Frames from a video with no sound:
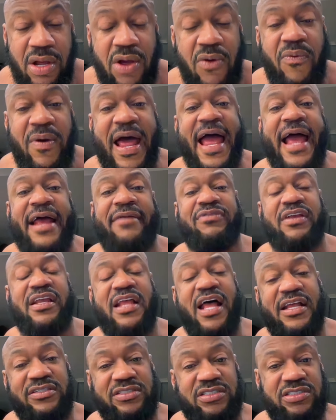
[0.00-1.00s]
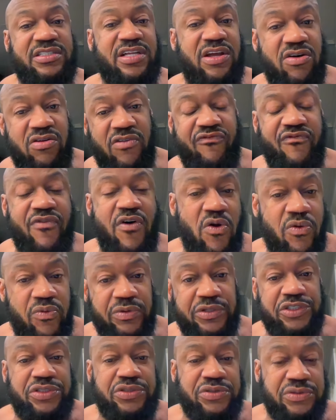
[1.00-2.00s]
But I have to constantly stay on the phone
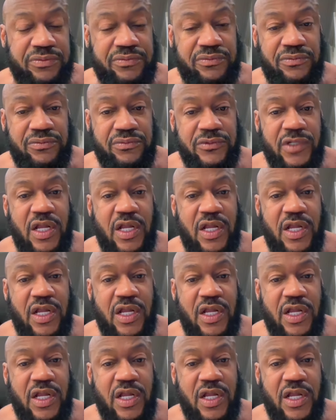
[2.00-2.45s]
with you